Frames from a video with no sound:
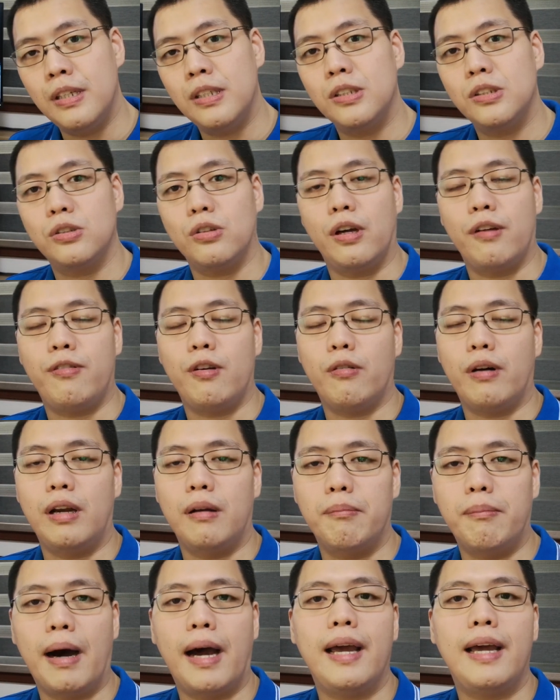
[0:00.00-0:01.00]
So if you want
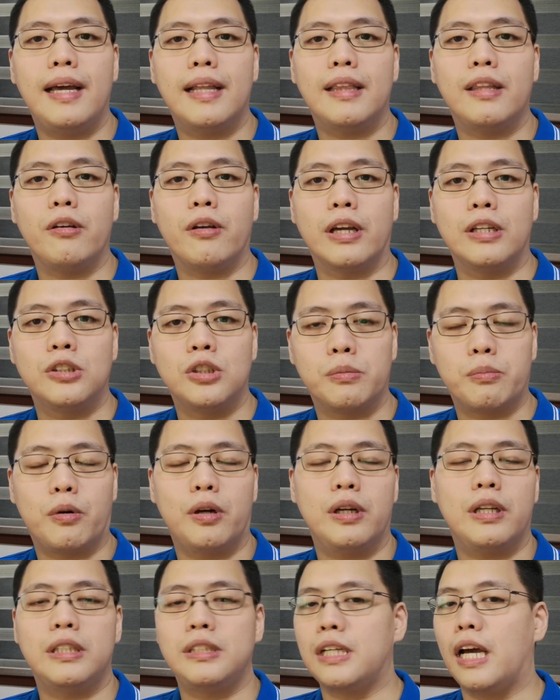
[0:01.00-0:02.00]
to buy it, you can
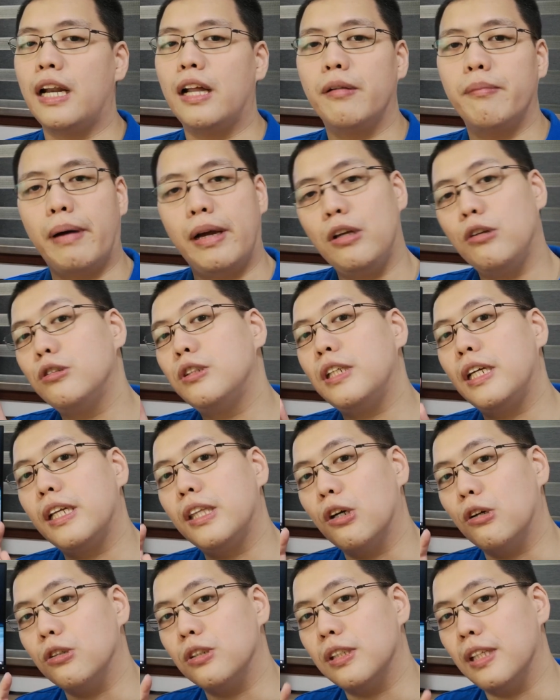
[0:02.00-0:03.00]
support the channel by using
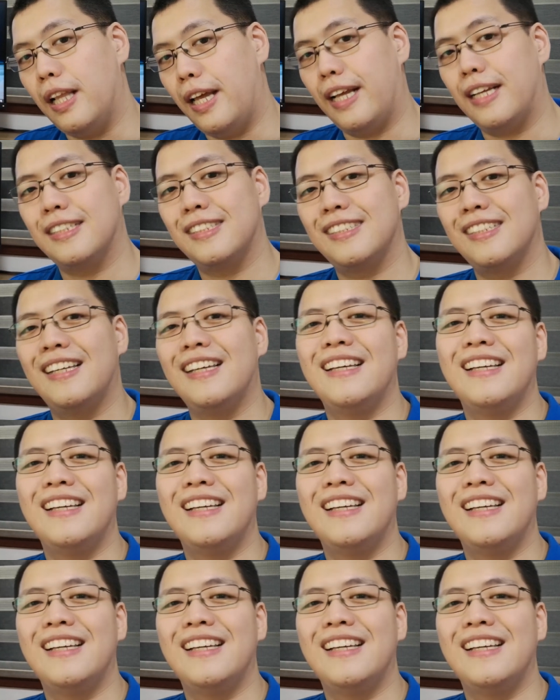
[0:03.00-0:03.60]
those links.